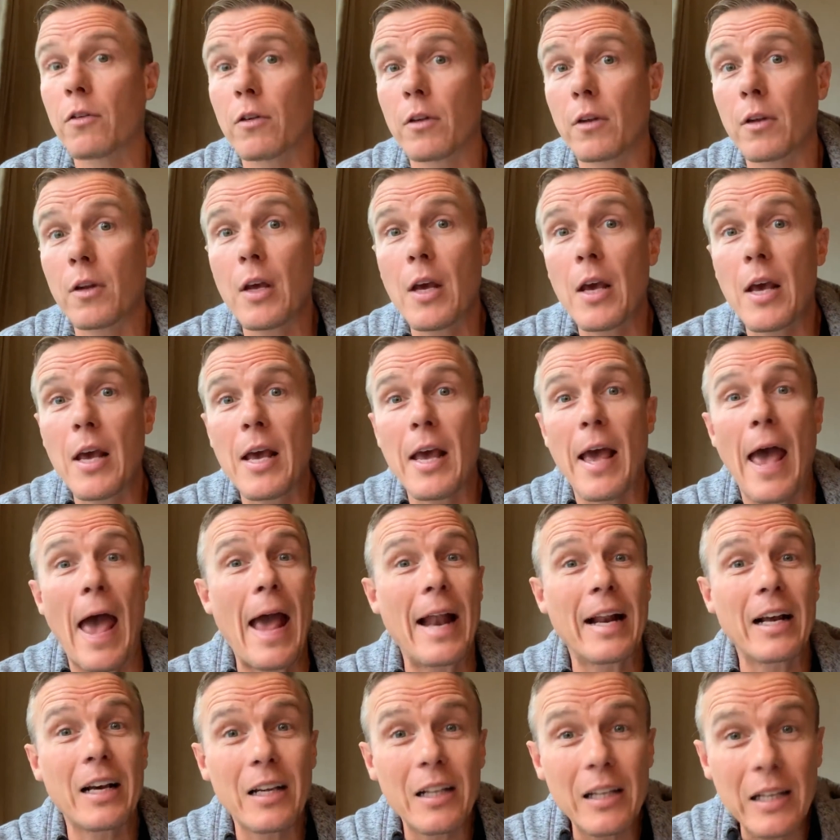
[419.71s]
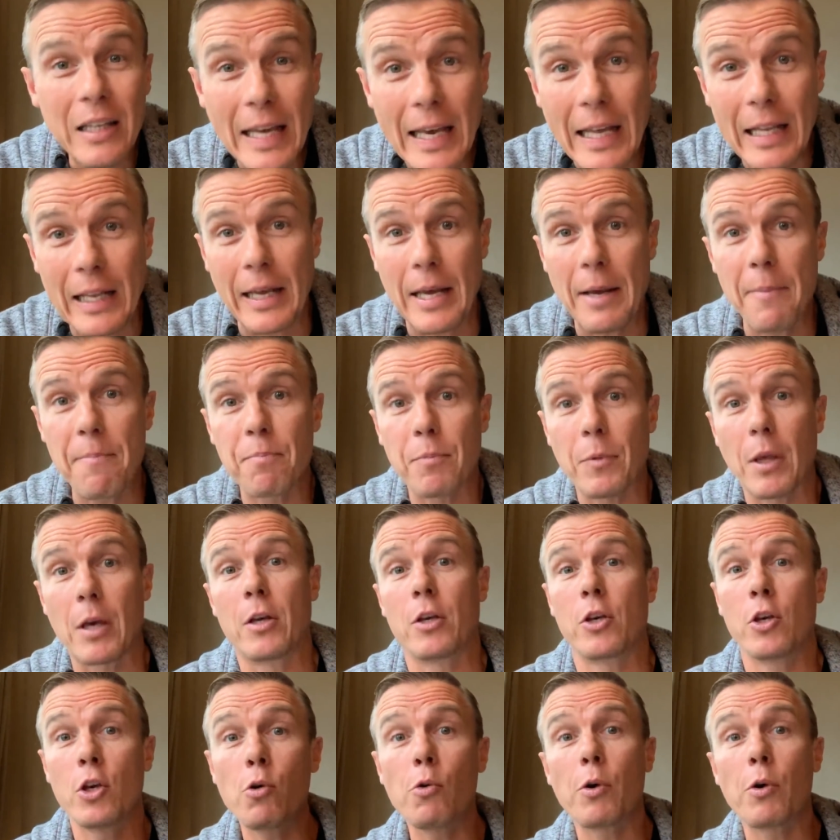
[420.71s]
And clearly, you